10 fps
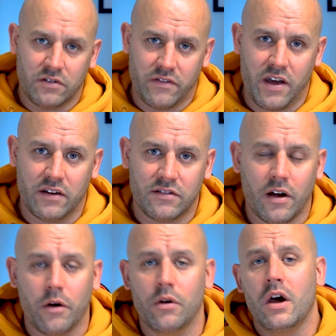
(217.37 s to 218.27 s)
of this.
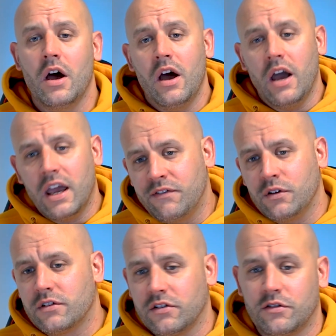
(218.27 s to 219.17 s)
So if you
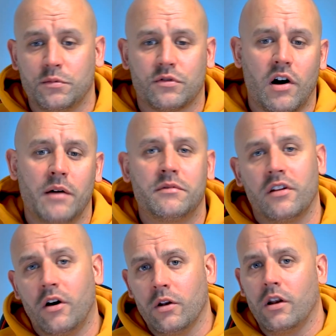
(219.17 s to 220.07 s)
were to subscribe to
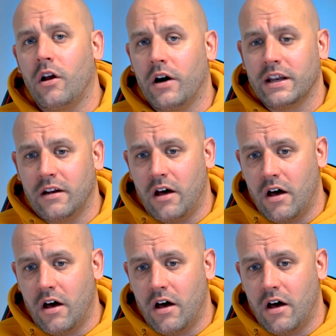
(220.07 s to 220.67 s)
the online